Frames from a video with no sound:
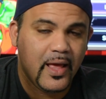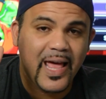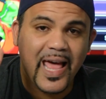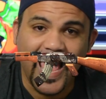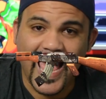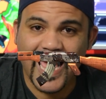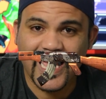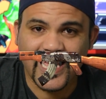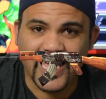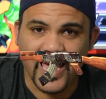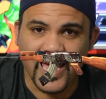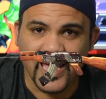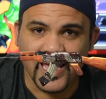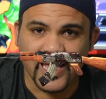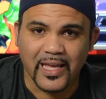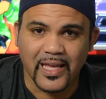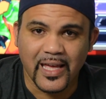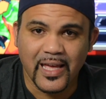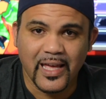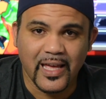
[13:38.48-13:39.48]

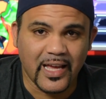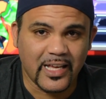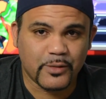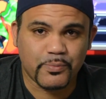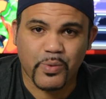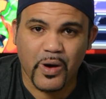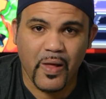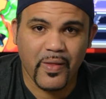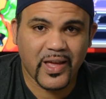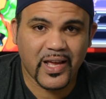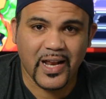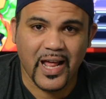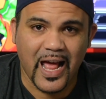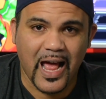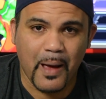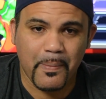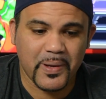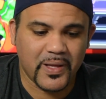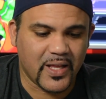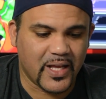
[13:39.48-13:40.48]
8K is probably going to
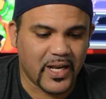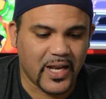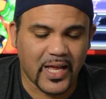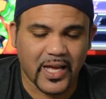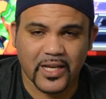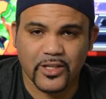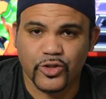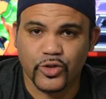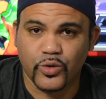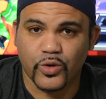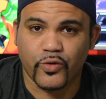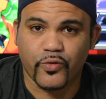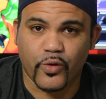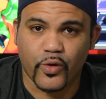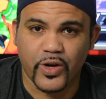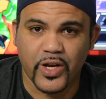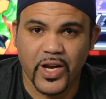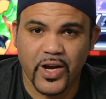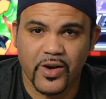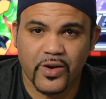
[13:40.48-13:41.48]
happen in the next 2 to
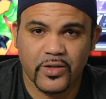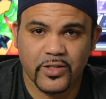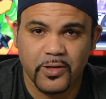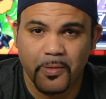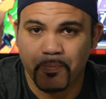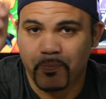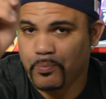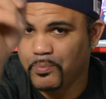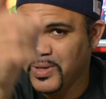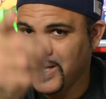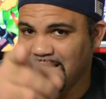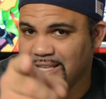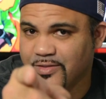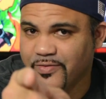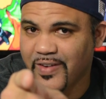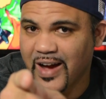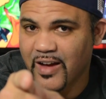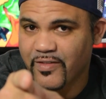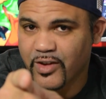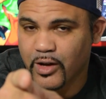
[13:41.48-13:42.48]
4 years.
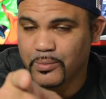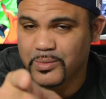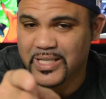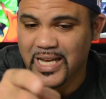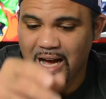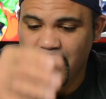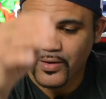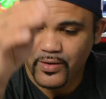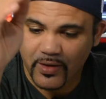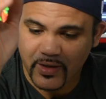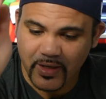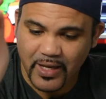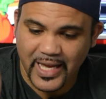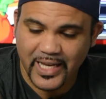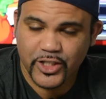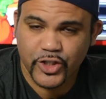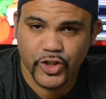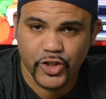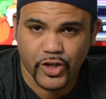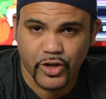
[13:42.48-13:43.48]
PS5 comes out
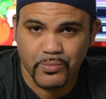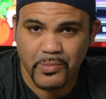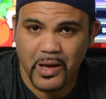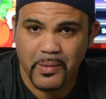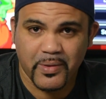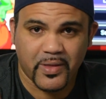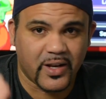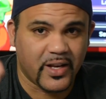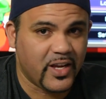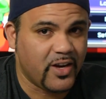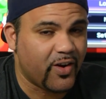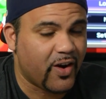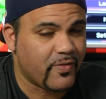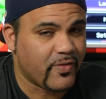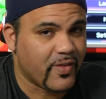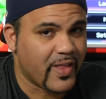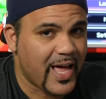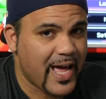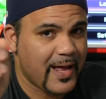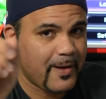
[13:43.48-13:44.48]
next year, maybe the year
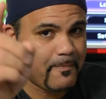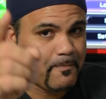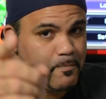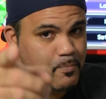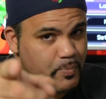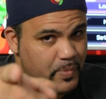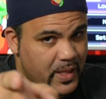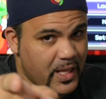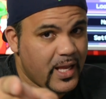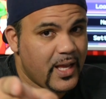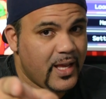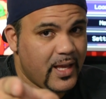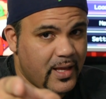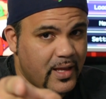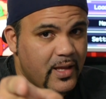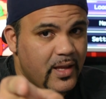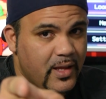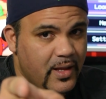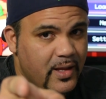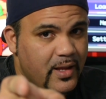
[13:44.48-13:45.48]
after that.
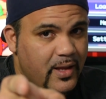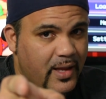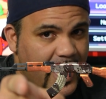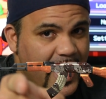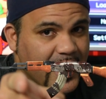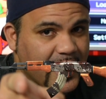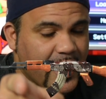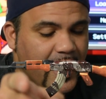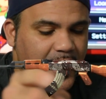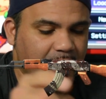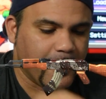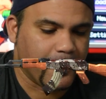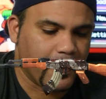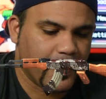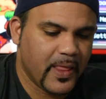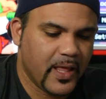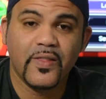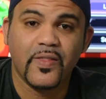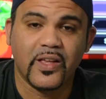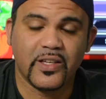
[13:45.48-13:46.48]
8K.
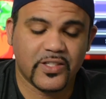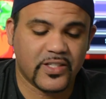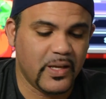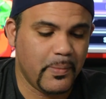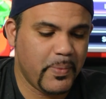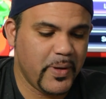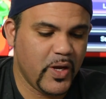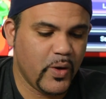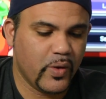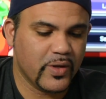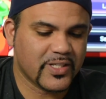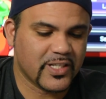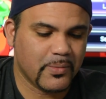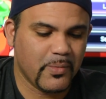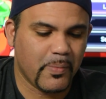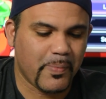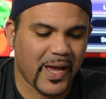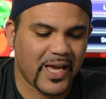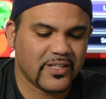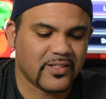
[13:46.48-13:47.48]
The CPU is going
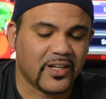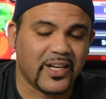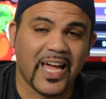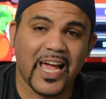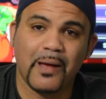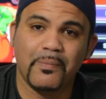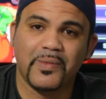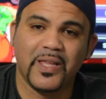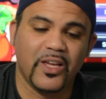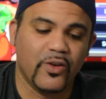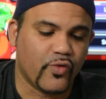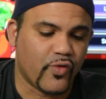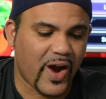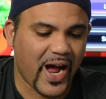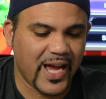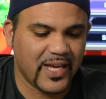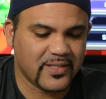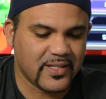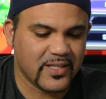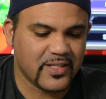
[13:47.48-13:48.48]
to be based on AMD
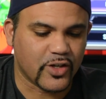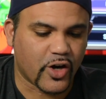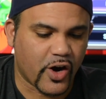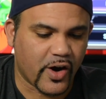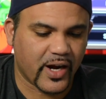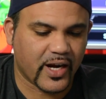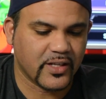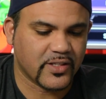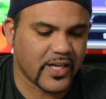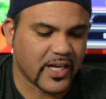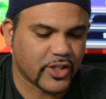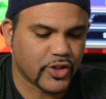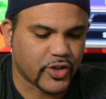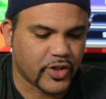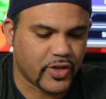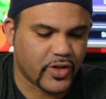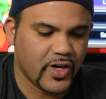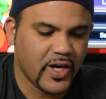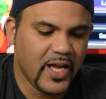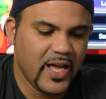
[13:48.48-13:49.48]
Ryzen's
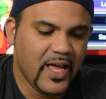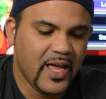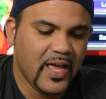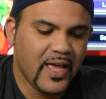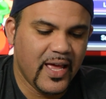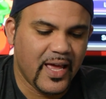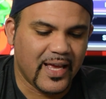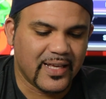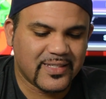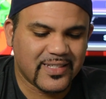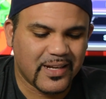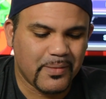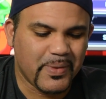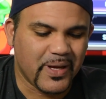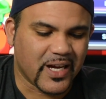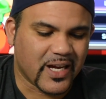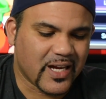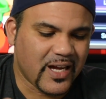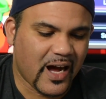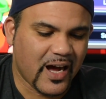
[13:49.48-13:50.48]
architecture. It's going to
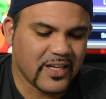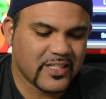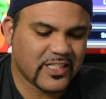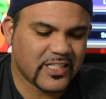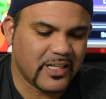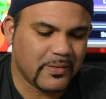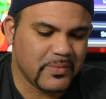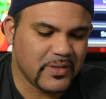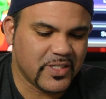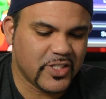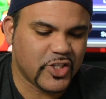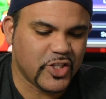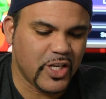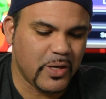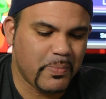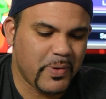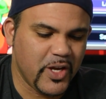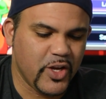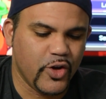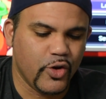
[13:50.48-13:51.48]
be a custom
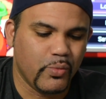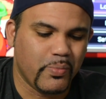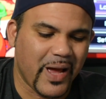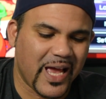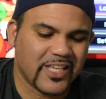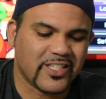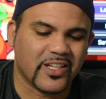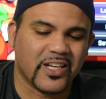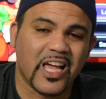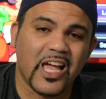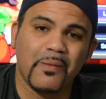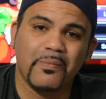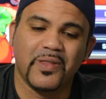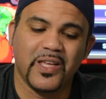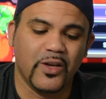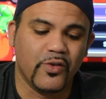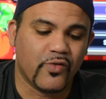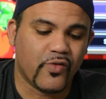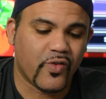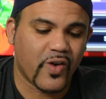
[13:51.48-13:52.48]
GPU based on
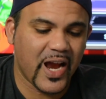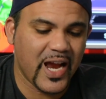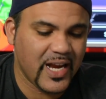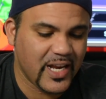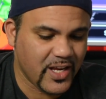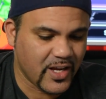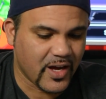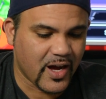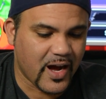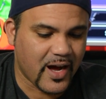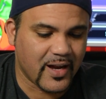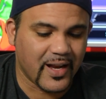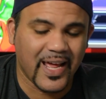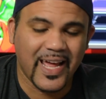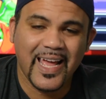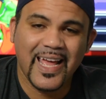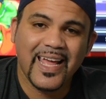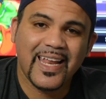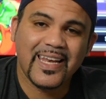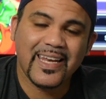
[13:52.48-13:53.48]
AMD Radeon
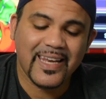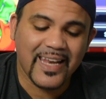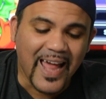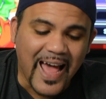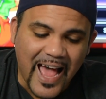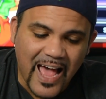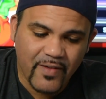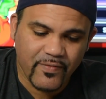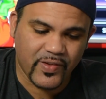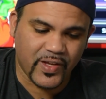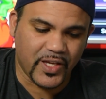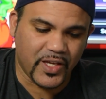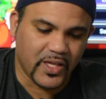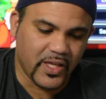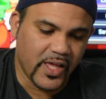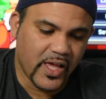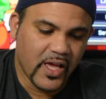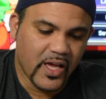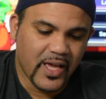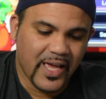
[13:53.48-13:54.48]

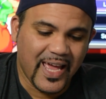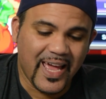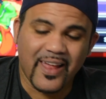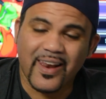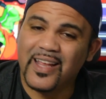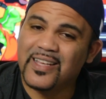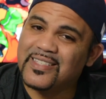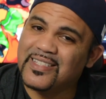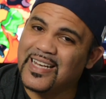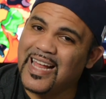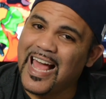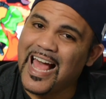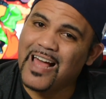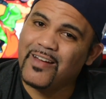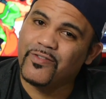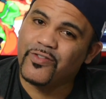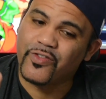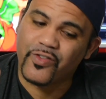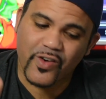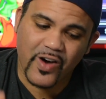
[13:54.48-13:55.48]
Navi, and it's going to
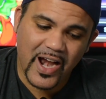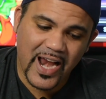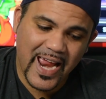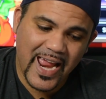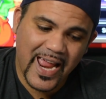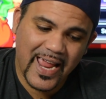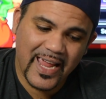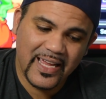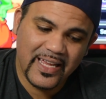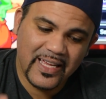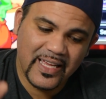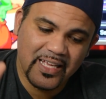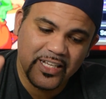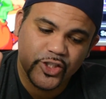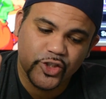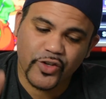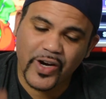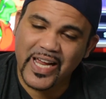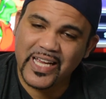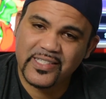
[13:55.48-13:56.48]
have ray
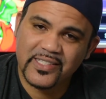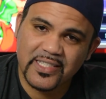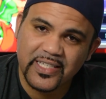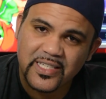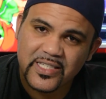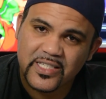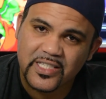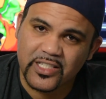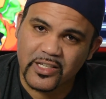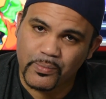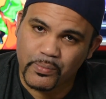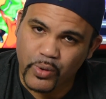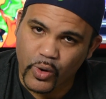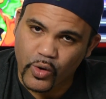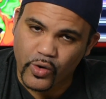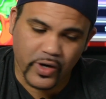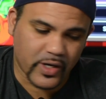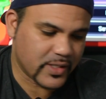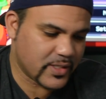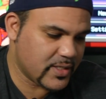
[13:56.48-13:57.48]
tracing
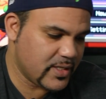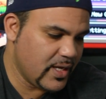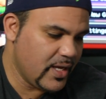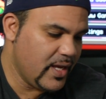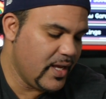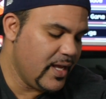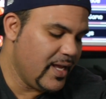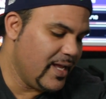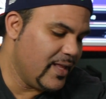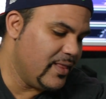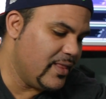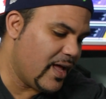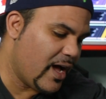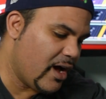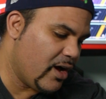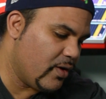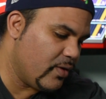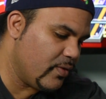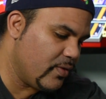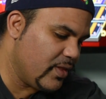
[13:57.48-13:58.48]
support.
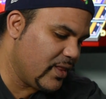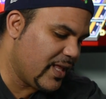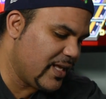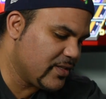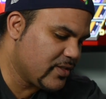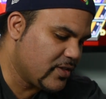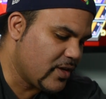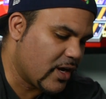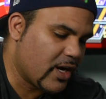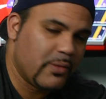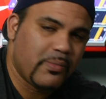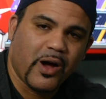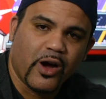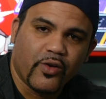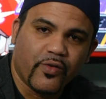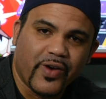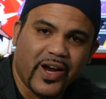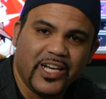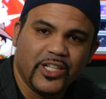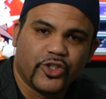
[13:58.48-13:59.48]
Now, let's talk
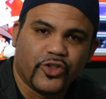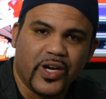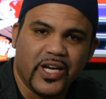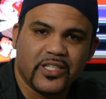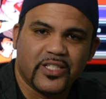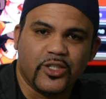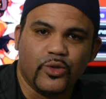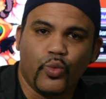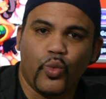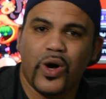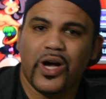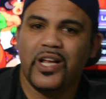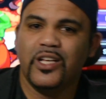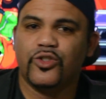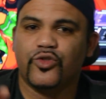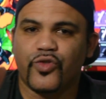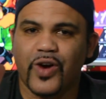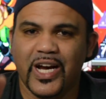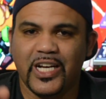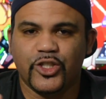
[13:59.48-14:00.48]
about ray tracing. What
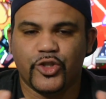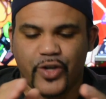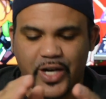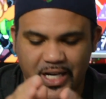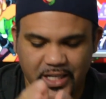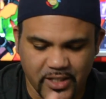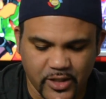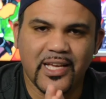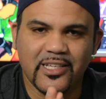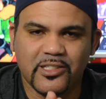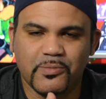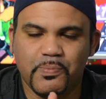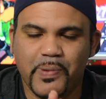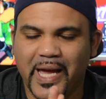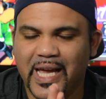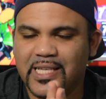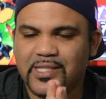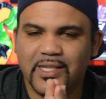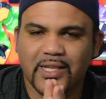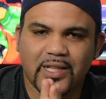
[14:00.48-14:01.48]
is ray tracing? It's
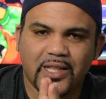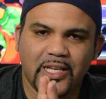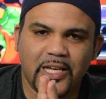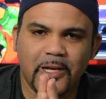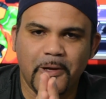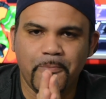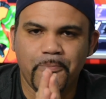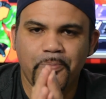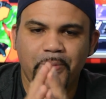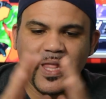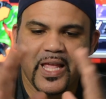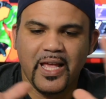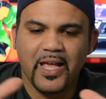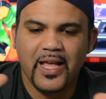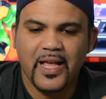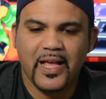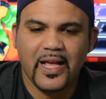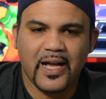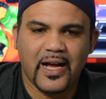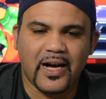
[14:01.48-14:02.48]
basically
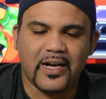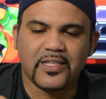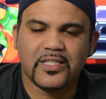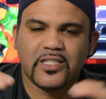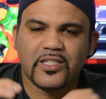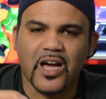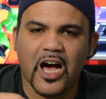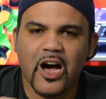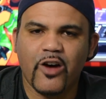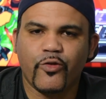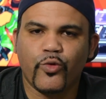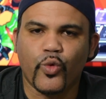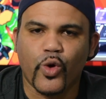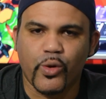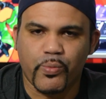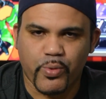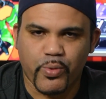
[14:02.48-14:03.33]
a software